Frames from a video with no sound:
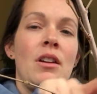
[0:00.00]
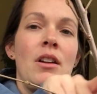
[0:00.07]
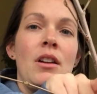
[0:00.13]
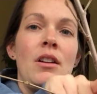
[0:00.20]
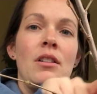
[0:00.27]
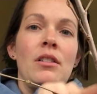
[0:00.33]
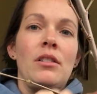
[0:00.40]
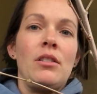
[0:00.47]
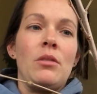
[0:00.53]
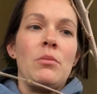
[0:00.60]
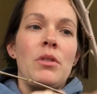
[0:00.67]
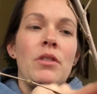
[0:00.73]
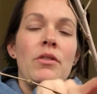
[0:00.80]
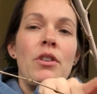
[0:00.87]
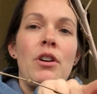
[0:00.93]
in a little
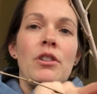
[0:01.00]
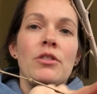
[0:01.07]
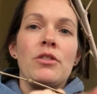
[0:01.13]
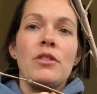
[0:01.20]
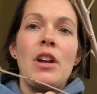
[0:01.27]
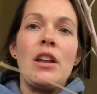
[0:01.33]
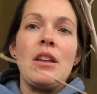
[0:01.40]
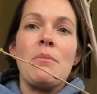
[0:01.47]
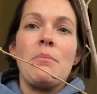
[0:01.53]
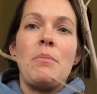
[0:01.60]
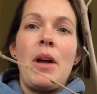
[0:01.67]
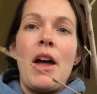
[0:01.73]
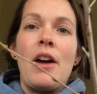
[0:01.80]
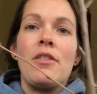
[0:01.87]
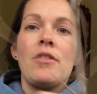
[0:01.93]
bit of an alternating
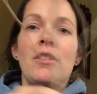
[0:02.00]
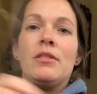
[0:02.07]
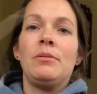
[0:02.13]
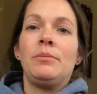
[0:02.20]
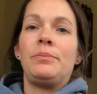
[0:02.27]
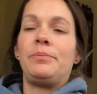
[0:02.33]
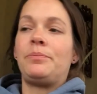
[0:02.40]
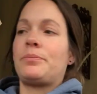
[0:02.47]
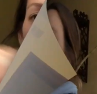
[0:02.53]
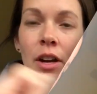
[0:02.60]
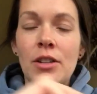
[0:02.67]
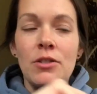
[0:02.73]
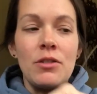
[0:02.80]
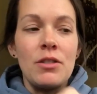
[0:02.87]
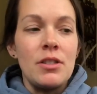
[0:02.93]
pattern.
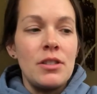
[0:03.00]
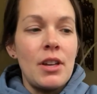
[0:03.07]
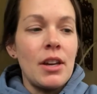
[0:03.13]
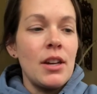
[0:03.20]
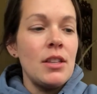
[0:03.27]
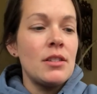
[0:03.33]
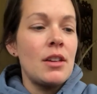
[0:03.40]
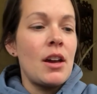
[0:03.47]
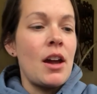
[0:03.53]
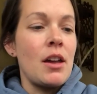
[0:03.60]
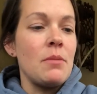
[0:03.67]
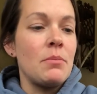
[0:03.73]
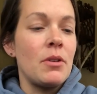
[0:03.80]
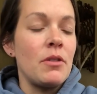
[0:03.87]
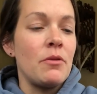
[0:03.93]
Okay, so the second
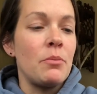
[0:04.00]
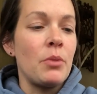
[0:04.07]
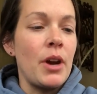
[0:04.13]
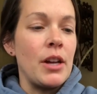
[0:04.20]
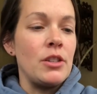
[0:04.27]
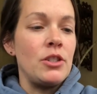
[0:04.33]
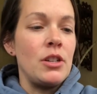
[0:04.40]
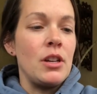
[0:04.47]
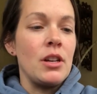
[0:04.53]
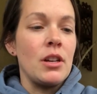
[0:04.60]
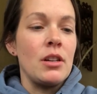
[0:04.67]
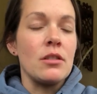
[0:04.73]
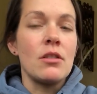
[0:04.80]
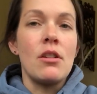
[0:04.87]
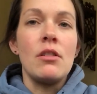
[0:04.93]
type of branching
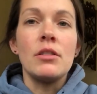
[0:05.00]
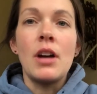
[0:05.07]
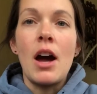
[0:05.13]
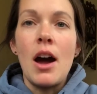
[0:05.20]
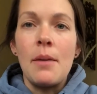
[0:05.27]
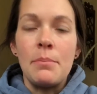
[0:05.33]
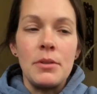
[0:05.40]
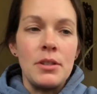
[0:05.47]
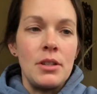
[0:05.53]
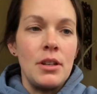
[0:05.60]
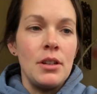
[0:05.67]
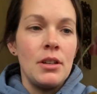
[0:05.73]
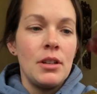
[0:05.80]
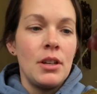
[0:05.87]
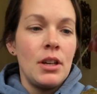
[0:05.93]
is called
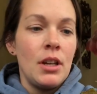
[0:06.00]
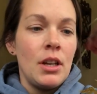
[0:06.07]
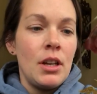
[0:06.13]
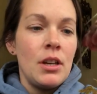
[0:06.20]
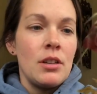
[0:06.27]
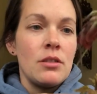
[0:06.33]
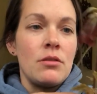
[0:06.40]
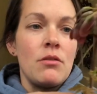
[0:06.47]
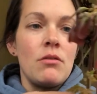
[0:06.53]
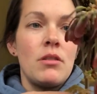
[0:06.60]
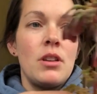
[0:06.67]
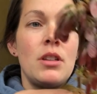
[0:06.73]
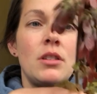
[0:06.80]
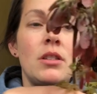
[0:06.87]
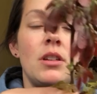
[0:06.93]
opposite. So
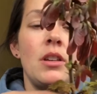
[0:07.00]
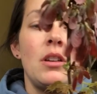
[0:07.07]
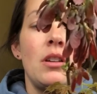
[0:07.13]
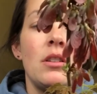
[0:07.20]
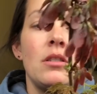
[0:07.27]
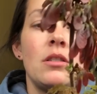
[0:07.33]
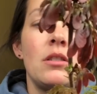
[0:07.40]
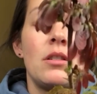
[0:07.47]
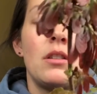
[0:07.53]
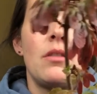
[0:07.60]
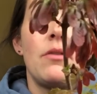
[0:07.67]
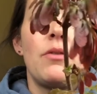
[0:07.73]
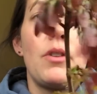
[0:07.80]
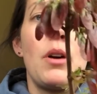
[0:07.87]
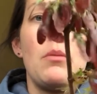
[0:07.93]
this is
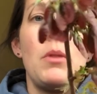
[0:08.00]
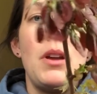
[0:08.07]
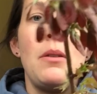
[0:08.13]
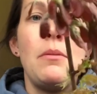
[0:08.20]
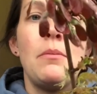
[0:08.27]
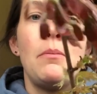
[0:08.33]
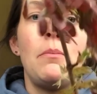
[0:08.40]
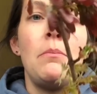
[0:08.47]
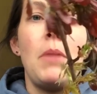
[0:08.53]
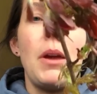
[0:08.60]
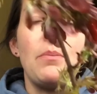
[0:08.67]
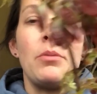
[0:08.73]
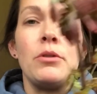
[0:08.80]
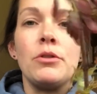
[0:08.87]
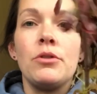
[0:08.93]
from a
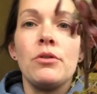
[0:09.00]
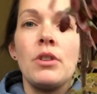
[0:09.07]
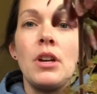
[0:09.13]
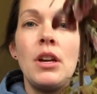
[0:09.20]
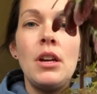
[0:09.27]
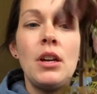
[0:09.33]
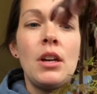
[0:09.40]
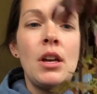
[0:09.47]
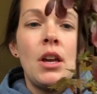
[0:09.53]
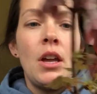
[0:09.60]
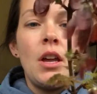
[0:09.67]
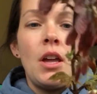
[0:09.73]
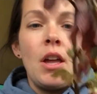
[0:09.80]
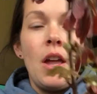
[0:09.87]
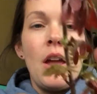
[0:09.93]
maple tree,
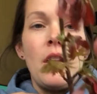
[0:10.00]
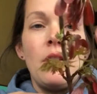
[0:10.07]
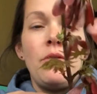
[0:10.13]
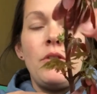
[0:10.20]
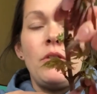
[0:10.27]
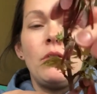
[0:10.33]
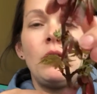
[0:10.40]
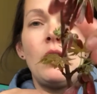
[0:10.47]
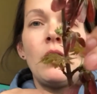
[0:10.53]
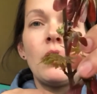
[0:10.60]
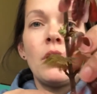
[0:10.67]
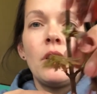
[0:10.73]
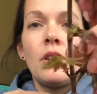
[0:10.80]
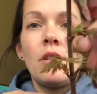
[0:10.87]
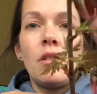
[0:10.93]
and if you
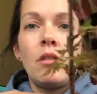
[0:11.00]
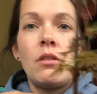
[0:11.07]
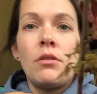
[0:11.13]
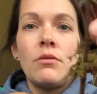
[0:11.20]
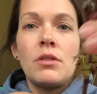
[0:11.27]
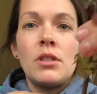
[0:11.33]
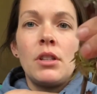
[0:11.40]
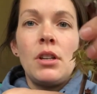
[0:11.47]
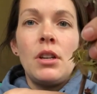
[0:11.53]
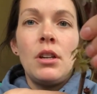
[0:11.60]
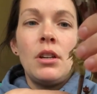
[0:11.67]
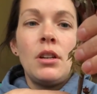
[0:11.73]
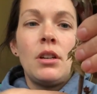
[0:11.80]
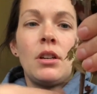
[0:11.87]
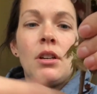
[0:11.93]
look
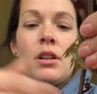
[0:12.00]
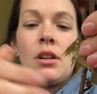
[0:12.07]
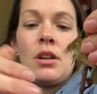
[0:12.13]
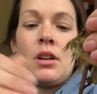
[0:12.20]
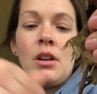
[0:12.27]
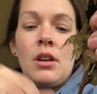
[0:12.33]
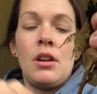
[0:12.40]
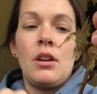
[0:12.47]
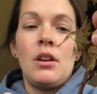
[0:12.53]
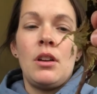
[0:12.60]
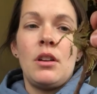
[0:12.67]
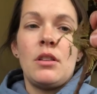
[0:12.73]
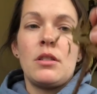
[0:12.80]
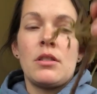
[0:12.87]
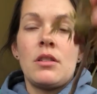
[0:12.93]
closely,
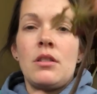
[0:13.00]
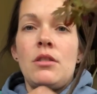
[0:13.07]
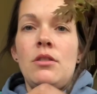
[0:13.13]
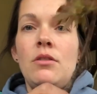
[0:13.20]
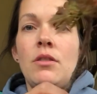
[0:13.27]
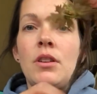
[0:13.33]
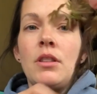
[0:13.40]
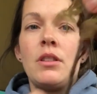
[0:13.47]
you can